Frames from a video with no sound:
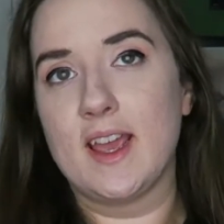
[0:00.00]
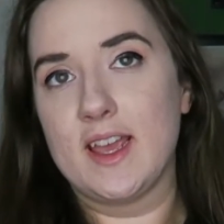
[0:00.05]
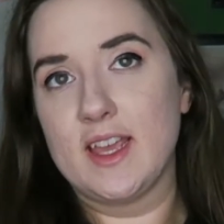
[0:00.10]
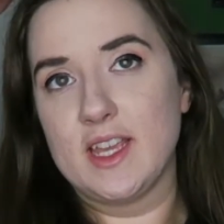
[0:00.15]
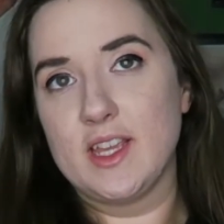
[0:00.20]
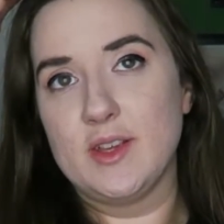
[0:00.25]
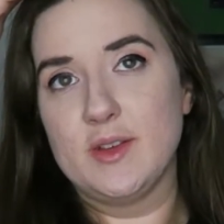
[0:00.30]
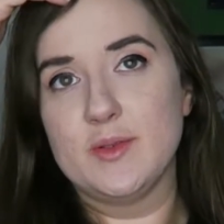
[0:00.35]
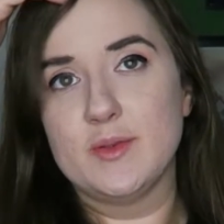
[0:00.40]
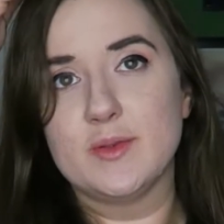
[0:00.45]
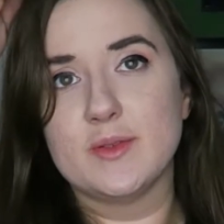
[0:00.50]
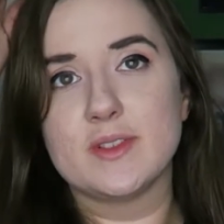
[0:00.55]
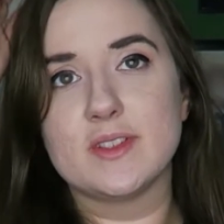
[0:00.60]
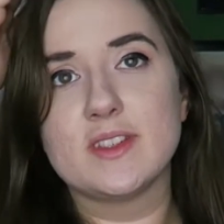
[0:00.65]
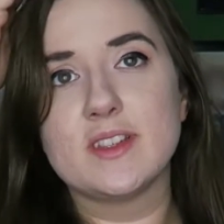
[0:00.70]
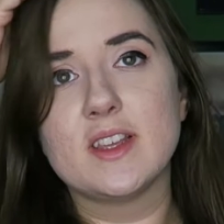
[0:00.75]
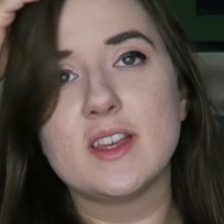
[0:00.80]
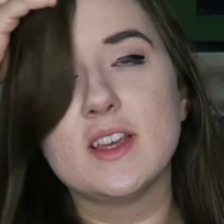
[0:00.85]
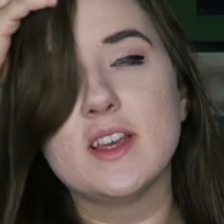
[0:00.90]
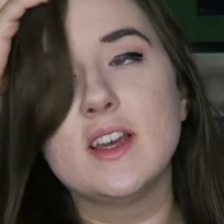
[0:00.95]
I
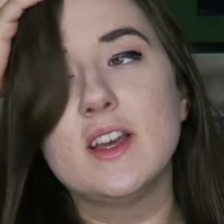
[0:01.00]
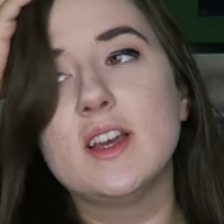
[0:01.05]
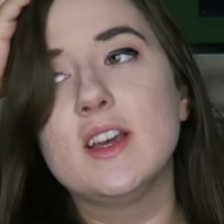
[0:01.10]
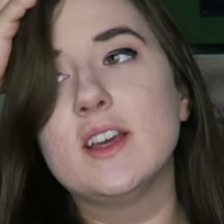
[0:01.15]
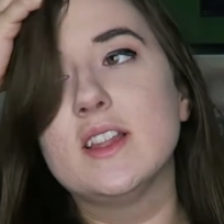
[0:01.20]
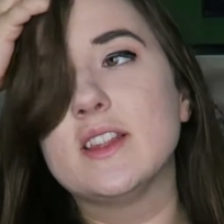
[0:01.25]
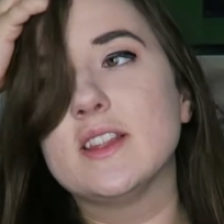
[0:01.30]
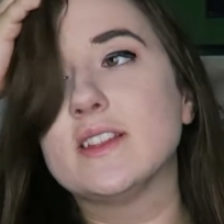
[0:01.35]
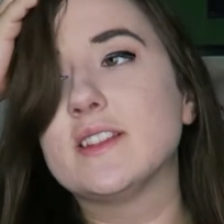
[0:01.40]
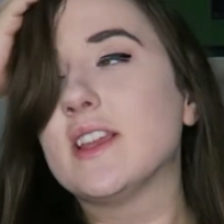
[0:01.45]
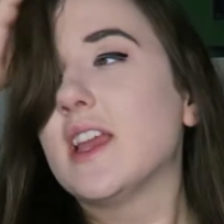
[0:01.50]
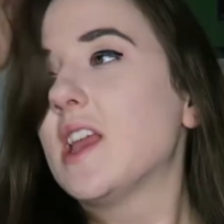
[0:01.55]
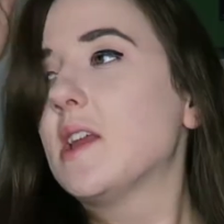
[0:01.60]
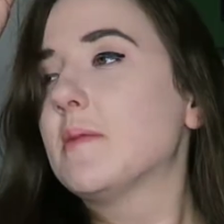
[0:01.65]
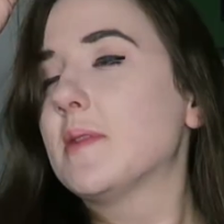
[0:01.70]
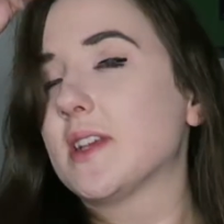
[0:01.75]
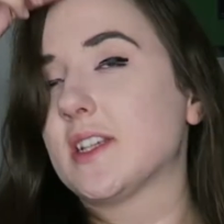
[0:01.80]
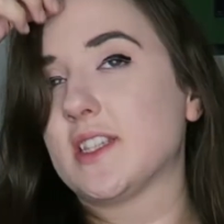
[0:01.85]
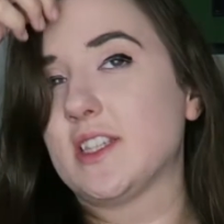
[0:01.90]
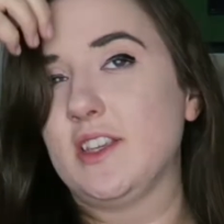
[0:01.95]
use the
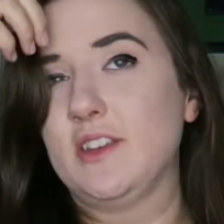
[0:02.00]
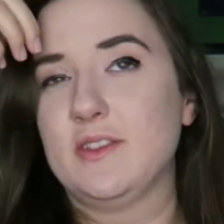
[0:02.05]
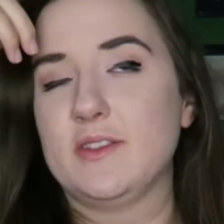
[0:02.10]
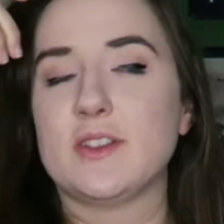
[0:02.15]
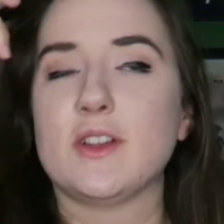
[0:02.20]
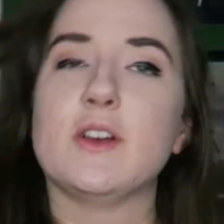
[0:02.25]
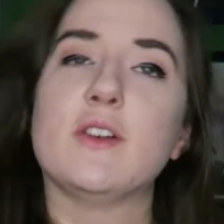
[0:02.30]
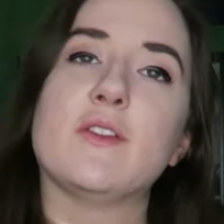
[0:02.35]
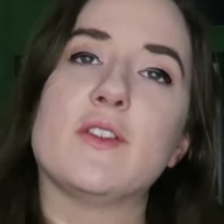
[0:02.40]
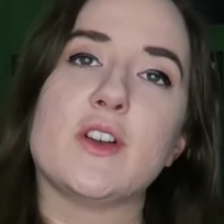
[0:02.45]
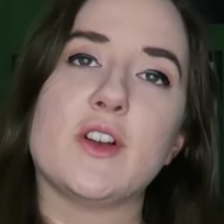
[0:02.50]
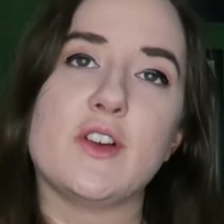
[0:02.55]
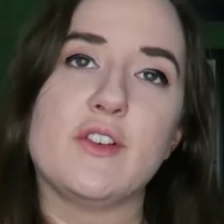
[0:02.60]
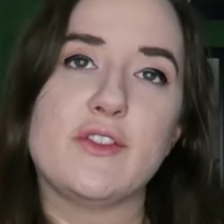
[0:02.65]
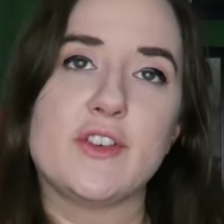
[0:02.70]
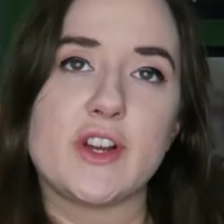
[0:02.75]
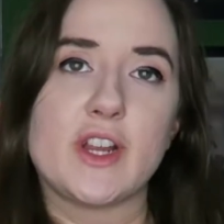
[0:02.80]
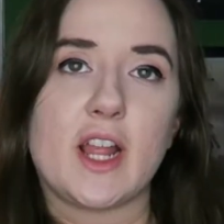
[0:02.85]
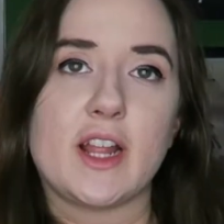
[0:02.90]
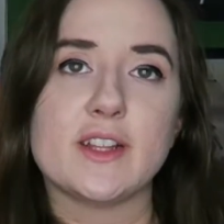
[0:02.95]
same excuse over and
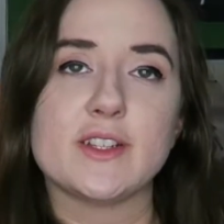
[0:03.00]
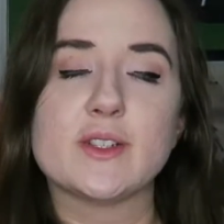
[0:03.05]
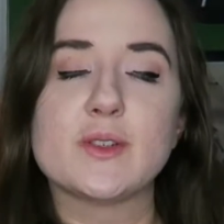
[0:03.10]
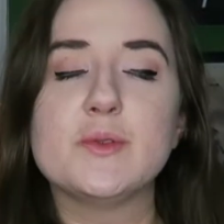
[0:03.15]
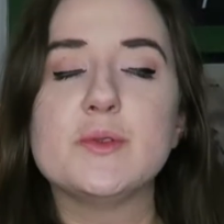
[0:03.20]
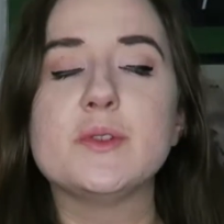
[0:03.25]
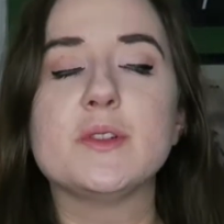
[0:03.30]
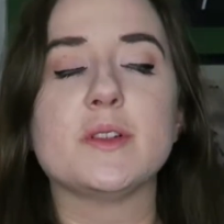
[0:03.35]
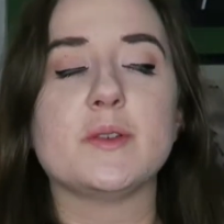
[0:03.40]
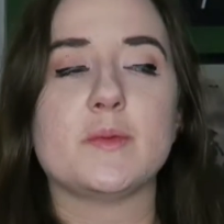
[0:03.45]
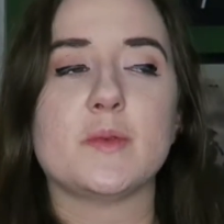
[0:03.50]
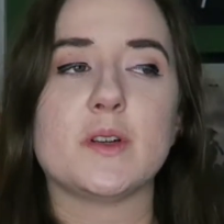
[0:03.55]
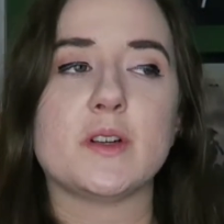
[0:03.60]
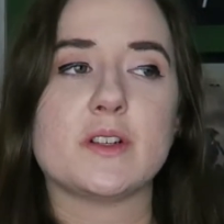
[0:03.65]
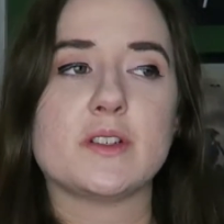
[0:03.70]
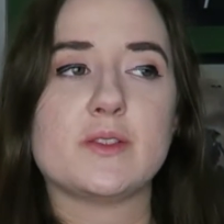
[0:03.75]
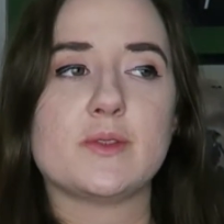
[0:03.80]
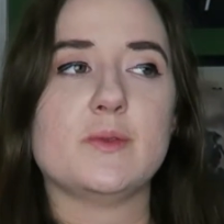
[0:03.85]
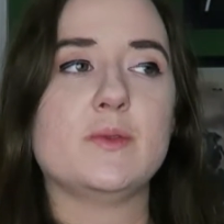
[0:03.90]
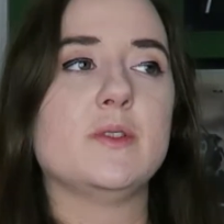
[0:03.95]
over again. School and
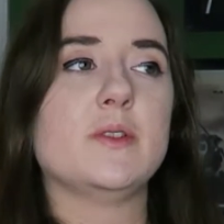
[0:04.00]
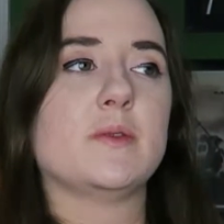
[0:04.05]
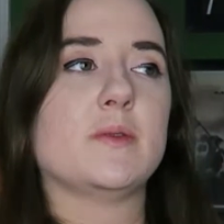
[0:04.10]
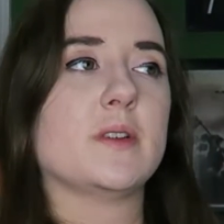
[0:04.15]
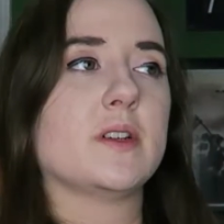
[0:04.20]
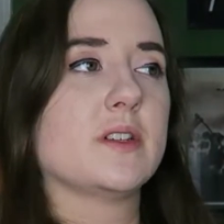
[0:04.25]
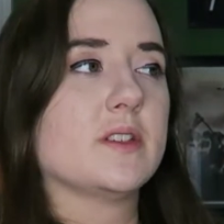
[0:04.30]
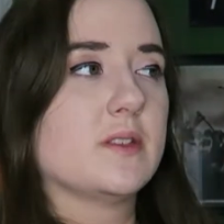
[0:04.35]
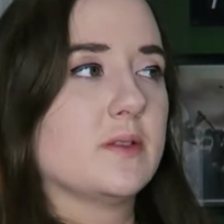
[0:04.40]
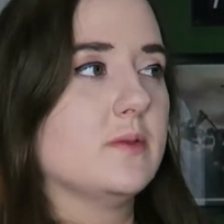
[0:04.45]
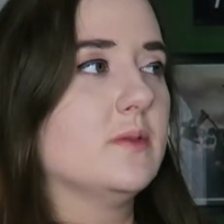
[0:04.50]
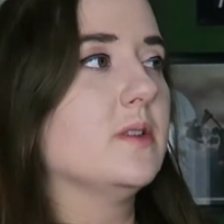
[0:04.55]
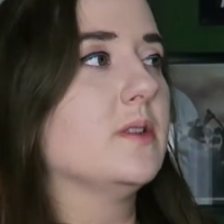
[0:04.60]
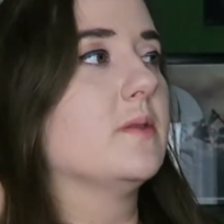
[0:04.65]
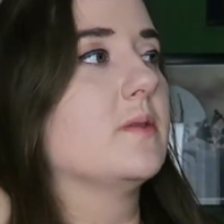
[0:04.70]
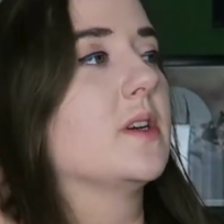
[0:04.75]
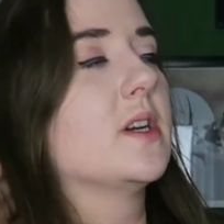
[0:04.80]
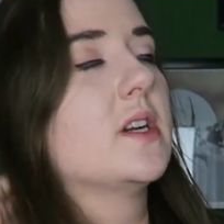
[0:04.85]
work, school and work, school and